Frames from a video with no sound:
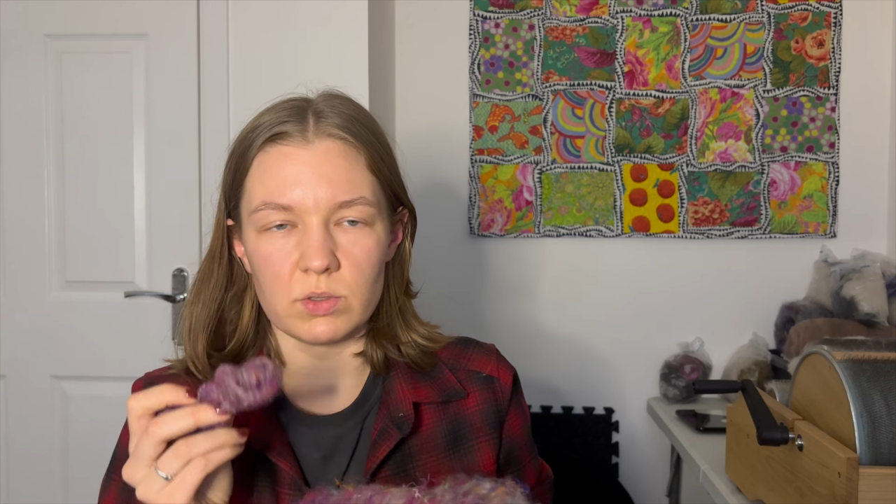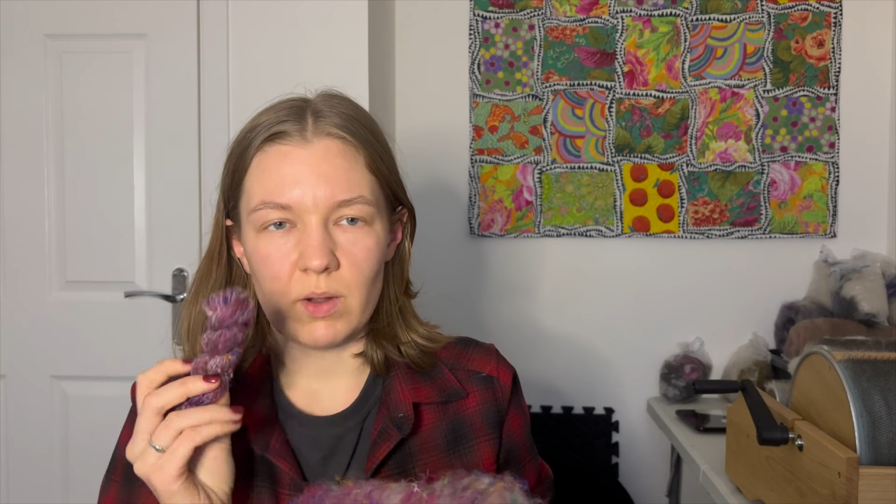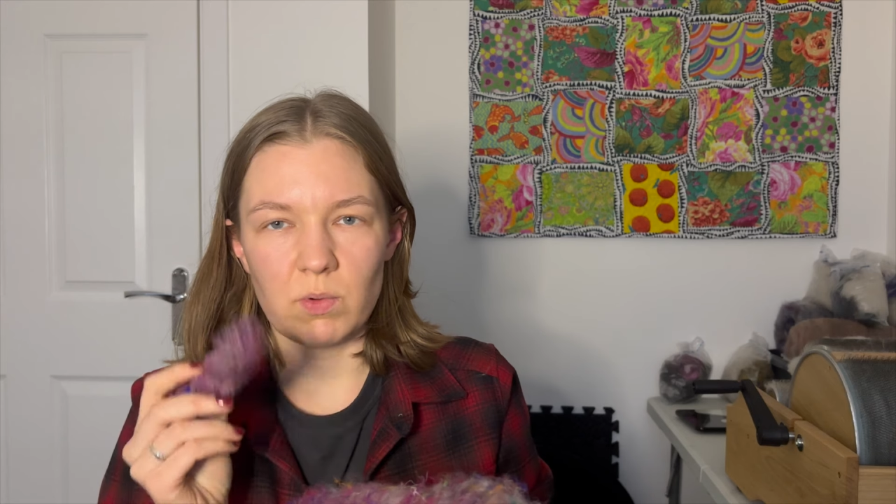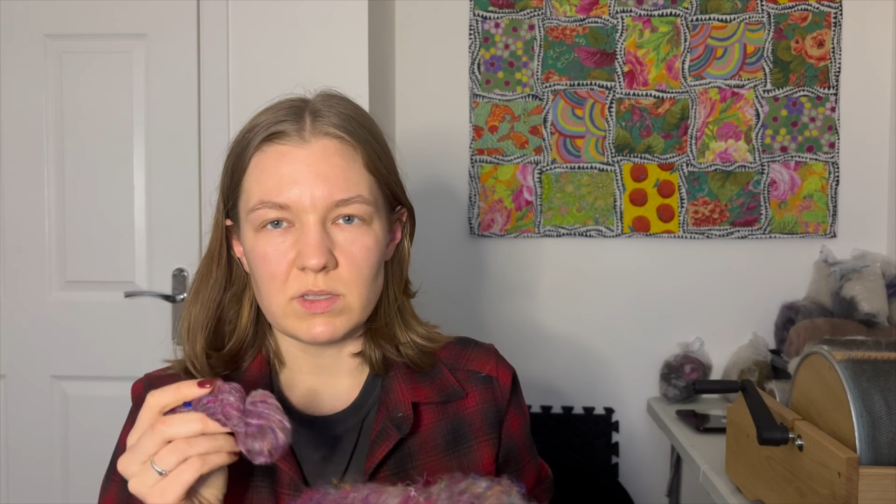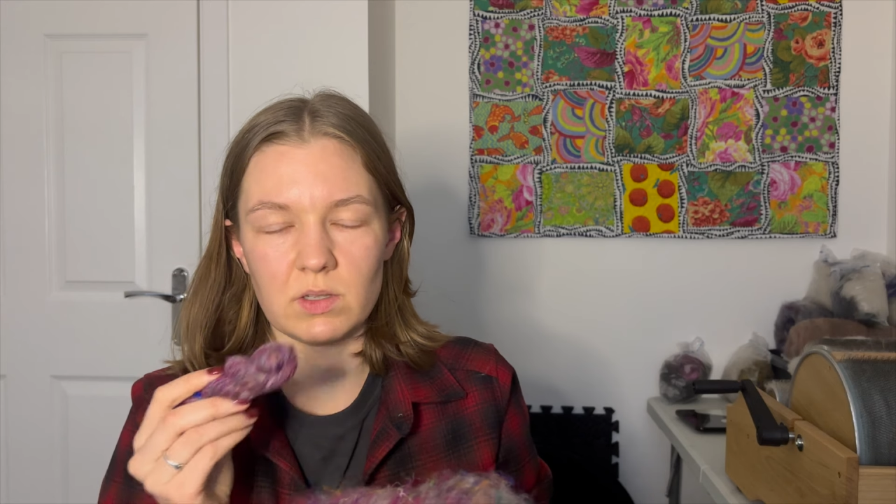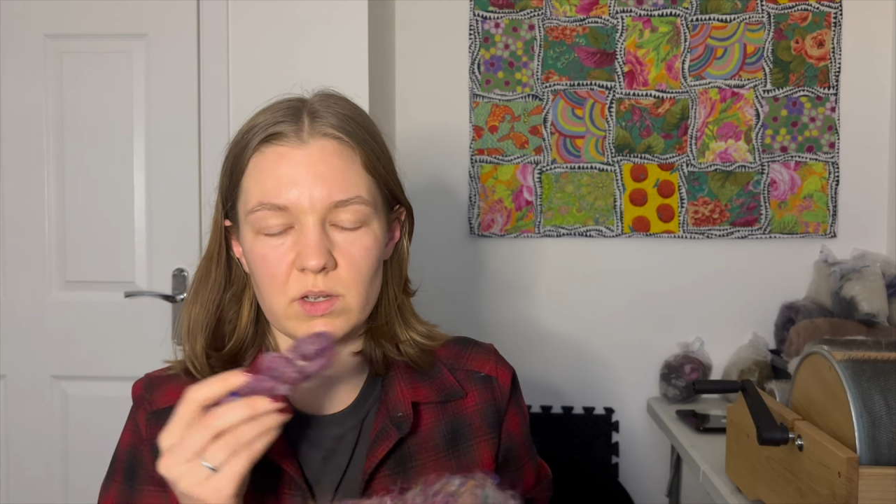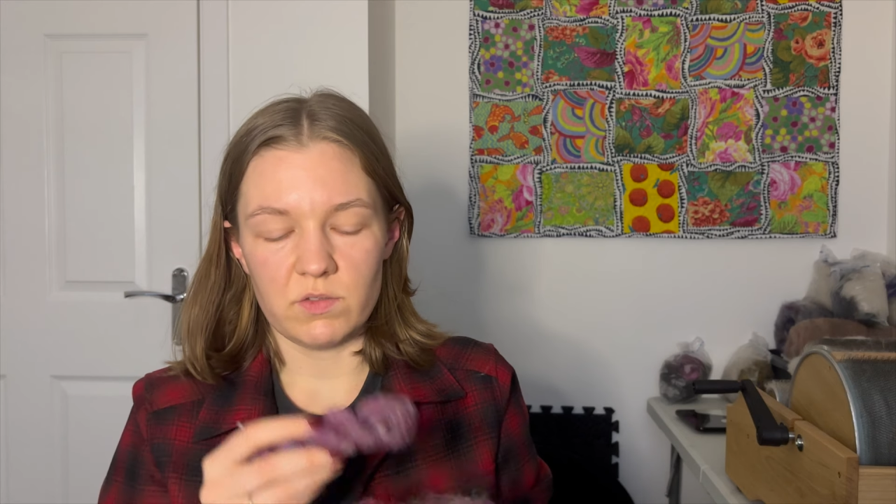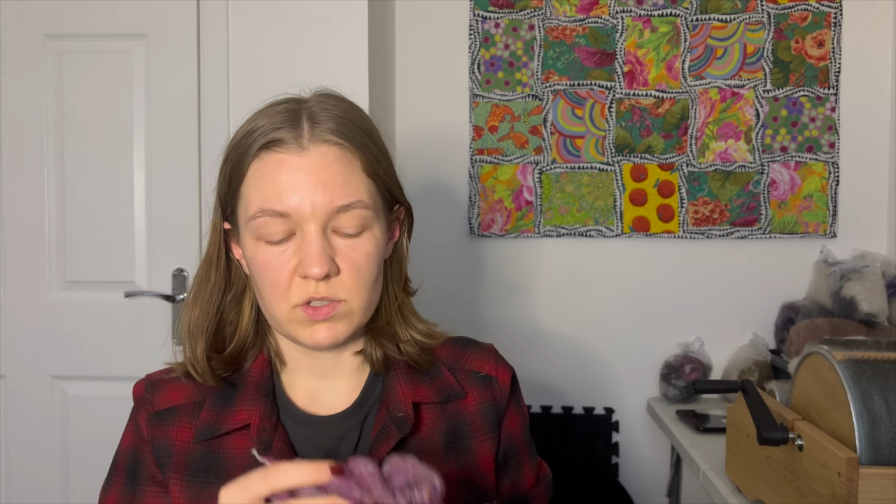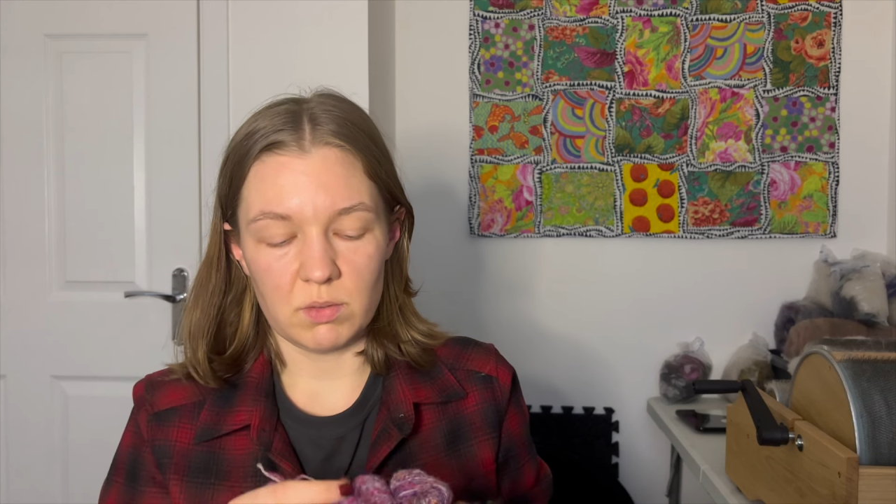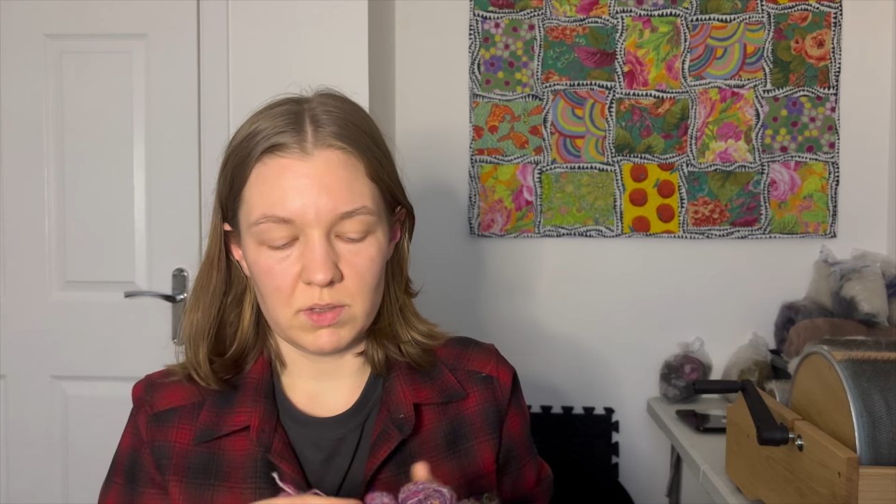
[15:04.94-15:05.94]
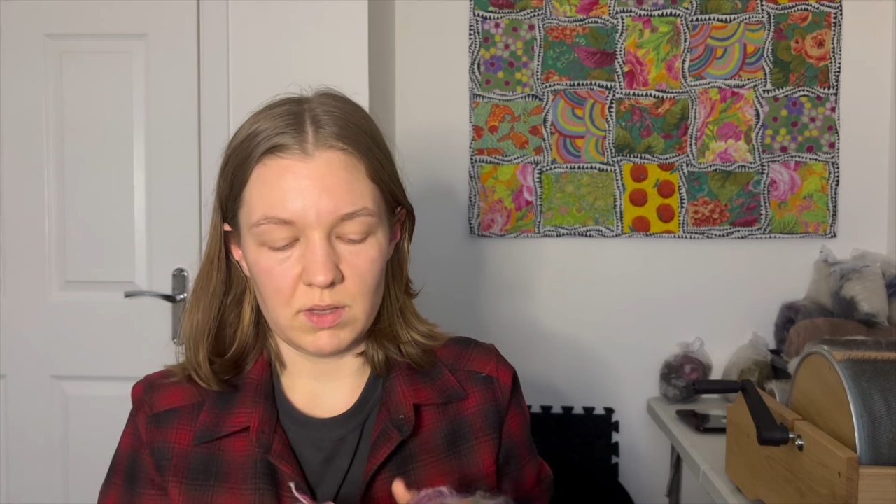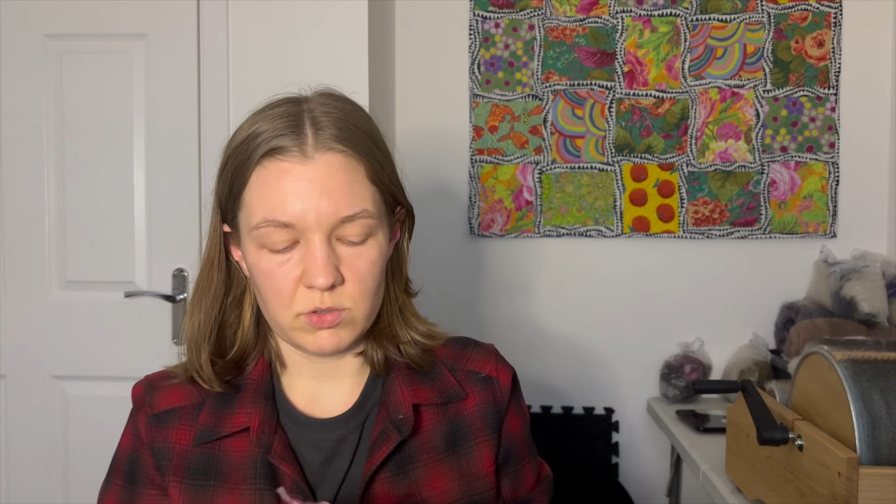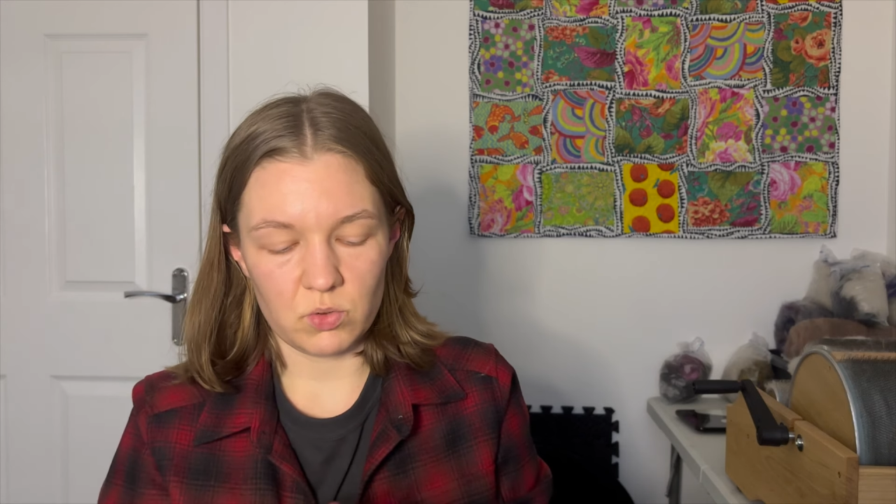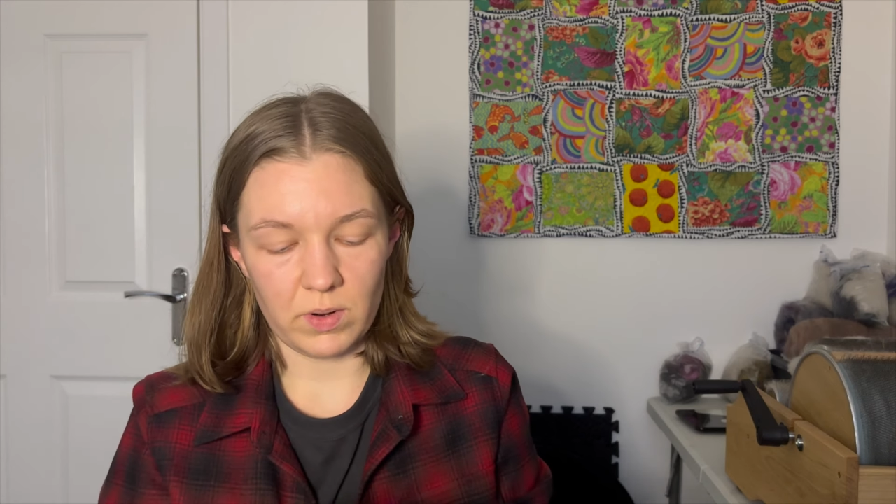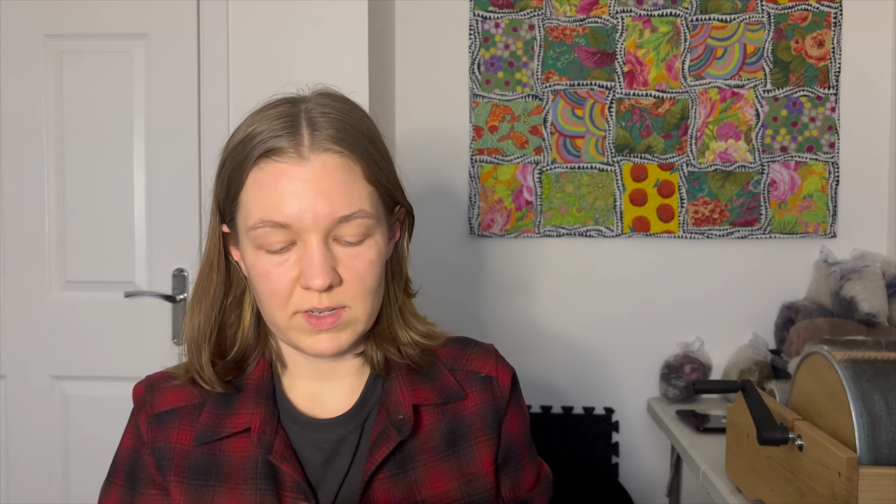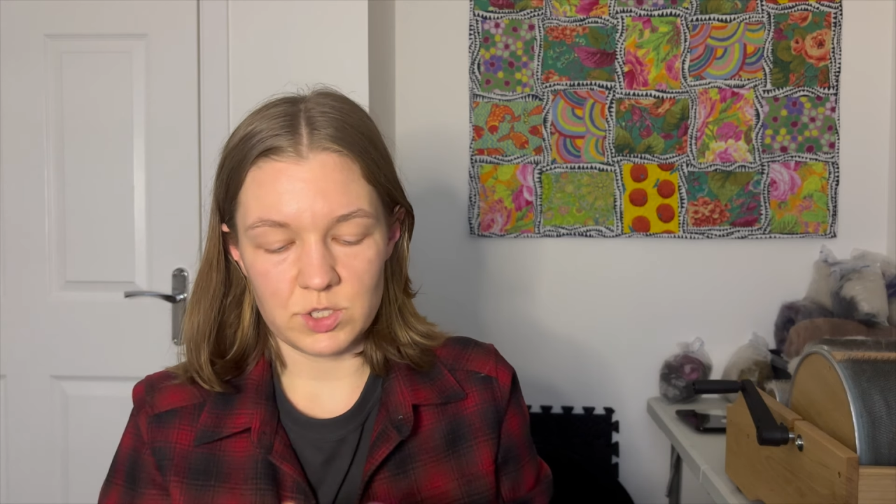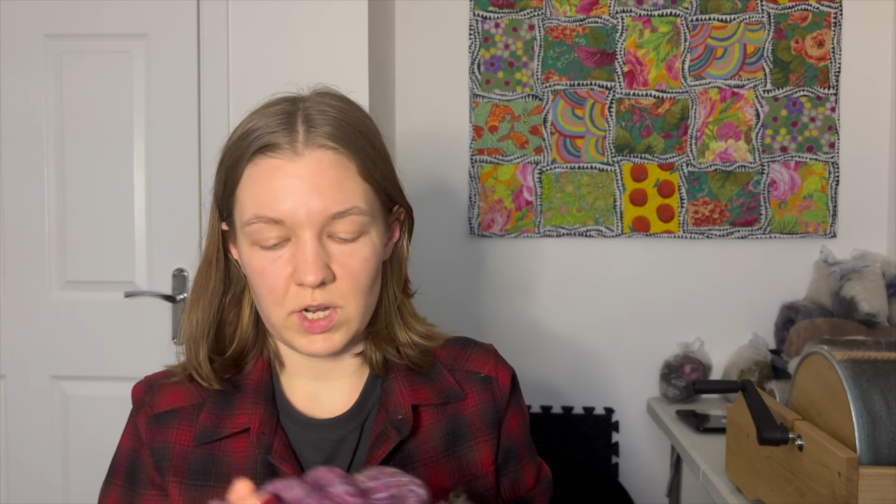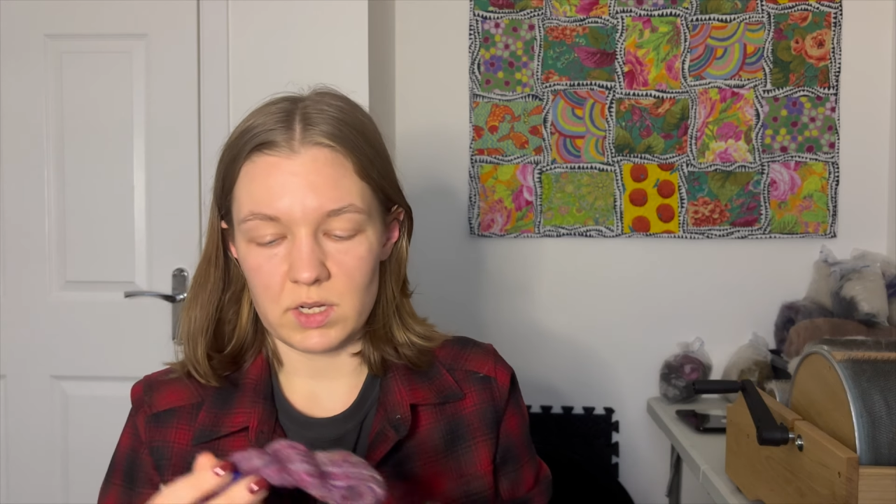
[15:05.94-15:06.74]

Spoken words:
I wasn't looking for something that was quite as